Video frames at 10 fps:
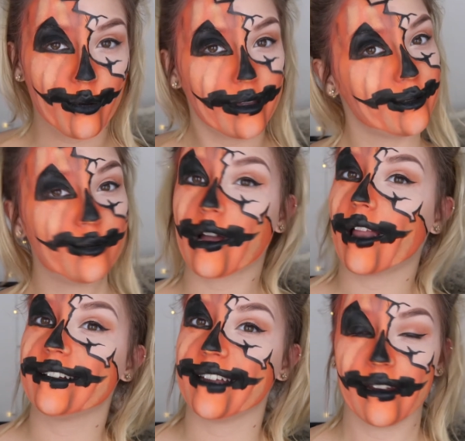it's all
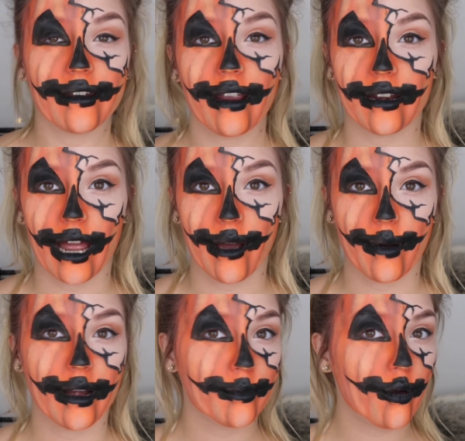coloured in
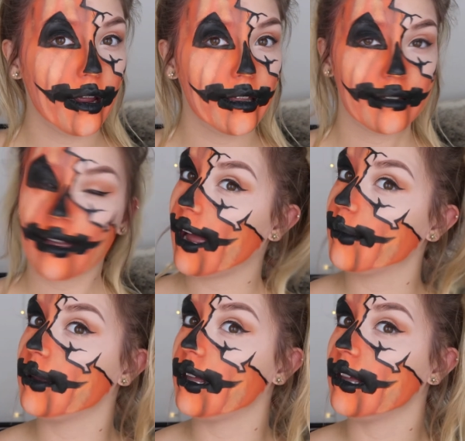now and I'm quite
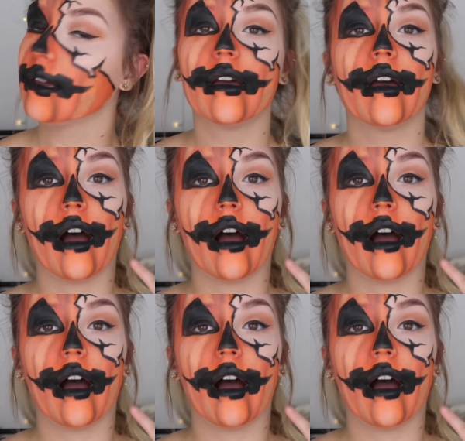happy.